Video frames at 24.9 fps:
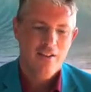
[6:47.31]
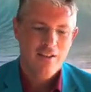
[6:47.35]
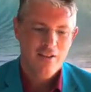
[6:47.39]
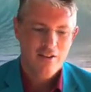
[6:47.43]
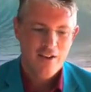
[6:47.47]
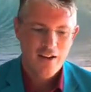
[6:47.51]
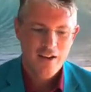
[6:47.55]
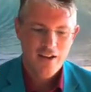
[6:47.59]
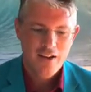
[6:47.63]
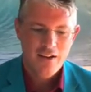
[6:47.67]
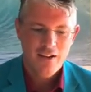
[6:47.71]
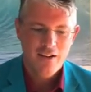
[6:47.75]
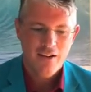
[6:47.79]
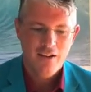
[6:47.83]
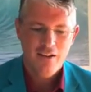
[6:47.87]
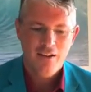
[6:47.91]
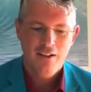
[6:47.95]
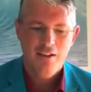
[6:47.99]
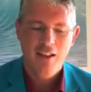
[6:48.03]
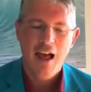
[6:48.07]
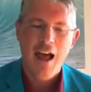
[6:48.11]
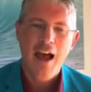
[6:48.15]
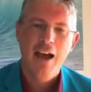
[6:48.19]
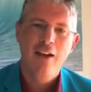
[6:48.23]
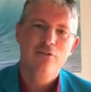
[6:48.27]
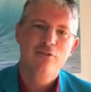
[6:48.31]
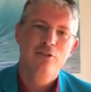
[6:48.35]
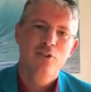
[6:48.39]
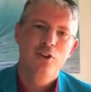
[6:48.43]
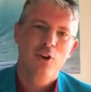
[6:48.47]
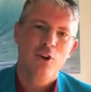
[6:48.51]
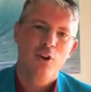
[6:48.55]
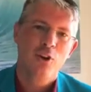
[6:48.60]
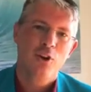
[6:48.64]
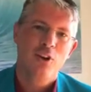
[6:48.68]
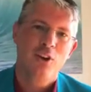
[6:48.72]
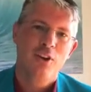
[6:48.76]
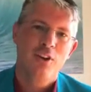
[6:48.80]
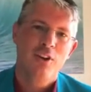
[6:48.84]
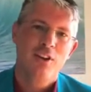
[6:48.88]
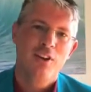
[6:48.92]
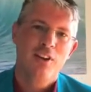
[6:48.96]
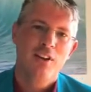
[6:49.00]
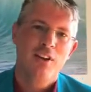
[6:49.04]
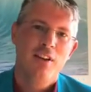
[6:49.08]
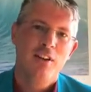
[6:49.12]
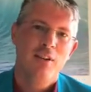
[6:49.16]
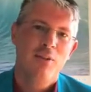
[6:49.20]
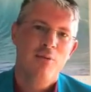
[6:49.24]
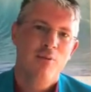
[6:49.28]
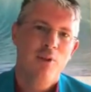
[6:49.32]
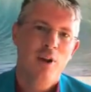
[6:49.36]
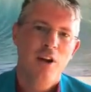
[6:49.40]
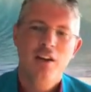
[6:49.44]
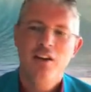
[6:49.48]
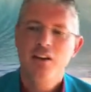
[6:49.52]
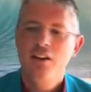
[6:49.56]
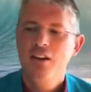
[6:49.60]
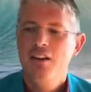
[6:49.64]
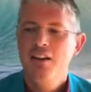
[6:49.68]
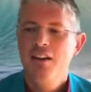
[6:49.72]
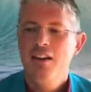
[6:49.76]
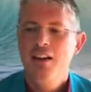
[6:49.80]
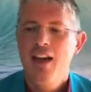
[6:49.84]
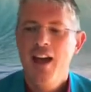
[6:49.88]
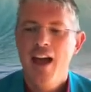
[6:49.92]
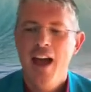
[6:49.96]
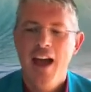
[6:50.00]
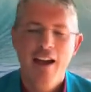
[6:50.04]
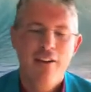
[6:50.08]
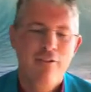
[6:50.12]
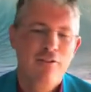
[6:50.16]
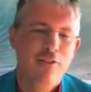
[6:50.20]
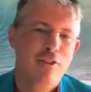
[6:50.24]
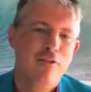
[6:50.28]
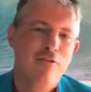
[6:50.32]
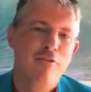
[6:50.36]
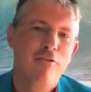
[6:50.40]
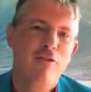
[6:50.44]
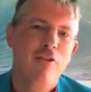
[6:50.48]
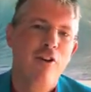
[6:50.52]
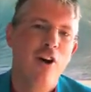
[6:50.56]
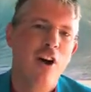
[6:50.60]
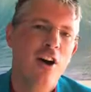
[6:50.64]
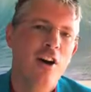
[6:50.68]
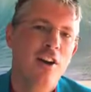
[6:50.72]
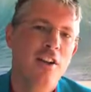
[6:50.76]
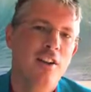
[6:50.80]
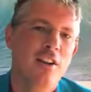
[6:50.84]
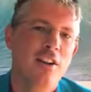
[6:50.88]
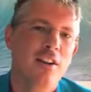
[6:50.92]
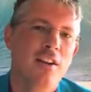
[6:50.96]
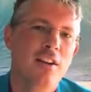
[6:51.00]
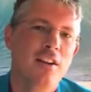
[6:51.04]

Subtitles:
right? Laughter, right? Having fun.